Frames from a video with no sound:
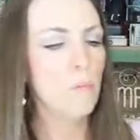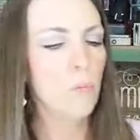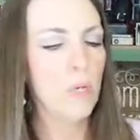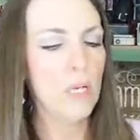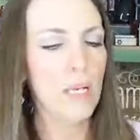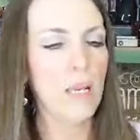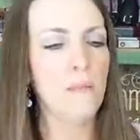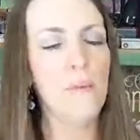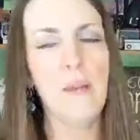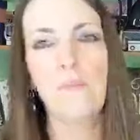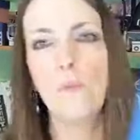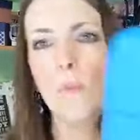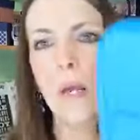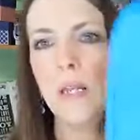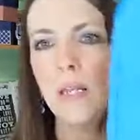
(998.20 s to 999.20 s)
We gave
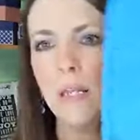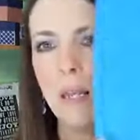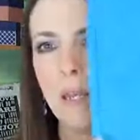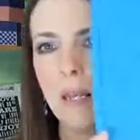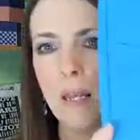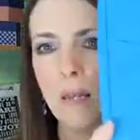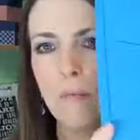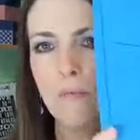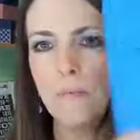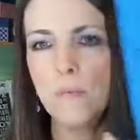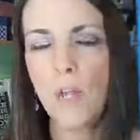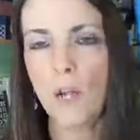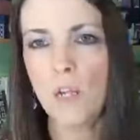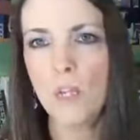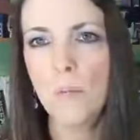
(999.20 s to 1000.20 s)
everybody a
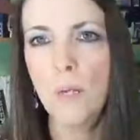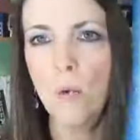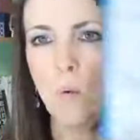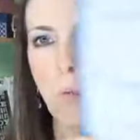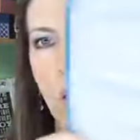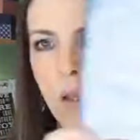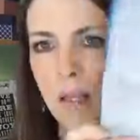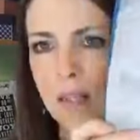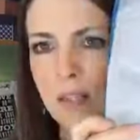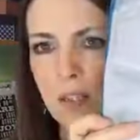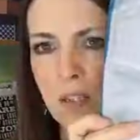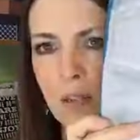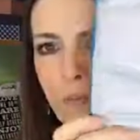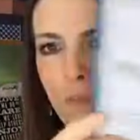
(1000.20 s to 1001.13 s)
document wallet